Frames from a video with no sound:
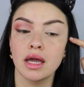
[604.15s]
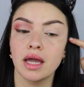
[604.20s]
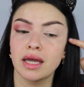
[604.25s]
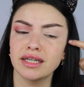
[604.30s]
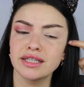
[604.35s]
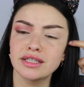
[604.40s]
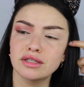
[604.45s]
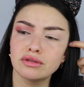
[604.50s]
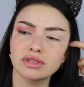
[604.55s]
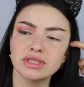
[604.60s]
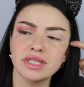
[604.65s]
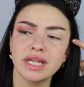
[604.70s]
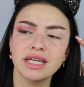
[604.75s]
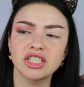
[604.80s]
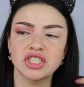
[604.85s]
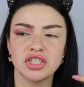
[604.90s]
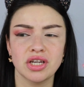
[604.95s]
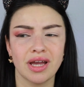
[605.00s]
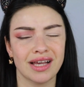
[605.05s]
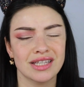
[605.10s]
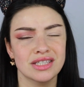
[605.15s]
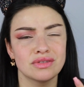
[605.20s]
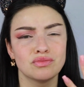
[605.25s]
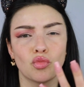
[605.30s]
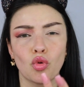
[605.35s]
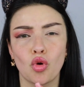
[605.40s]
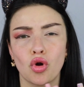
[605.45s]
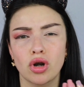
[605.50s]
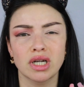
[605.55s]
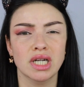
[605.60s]
and it looks like she has
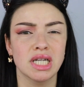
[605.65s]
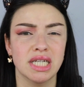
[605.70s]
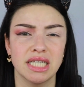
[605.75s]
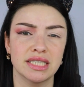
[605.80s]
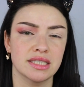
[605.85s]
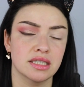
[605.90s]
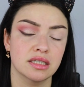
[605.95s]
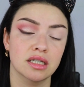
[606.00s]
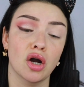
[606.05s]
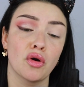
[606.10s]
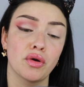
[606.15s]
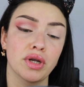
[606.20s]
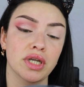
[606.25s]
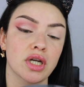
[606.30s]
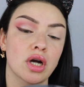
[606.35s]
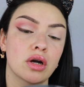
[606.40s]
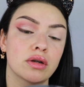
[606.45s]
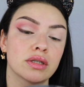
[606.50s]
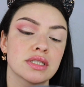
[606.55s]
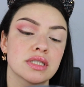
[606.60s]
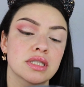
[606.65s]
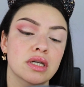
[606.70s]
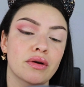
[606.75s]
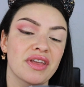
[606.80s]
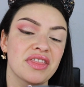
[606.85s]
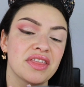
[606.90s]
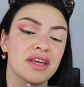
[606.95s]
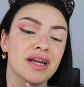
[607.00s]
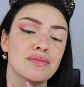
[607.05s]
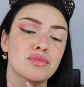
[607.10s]
more glitter going on. So
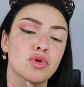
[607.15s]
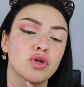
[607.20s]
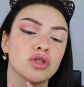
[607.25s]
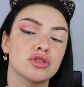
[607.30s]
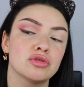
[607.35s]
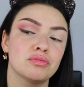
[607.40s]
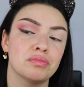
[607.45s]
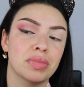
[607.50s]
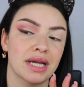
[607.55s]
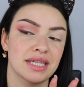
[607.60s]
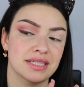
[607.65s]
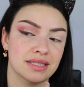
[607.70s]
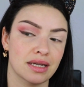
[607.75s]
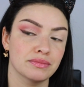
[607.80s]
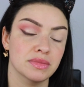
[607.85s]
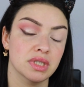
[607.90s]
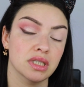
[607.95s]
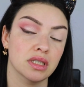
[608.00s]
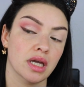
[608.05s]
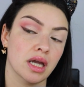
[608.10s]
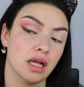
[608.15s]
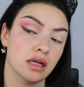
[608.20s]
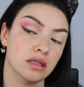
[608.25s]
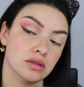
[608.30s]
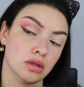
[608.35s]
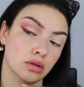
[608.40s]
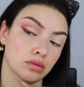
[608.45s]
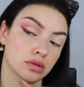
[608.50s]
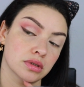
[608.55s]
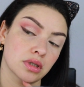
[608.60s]
I think I'm going to apply something
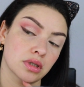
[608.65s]
else on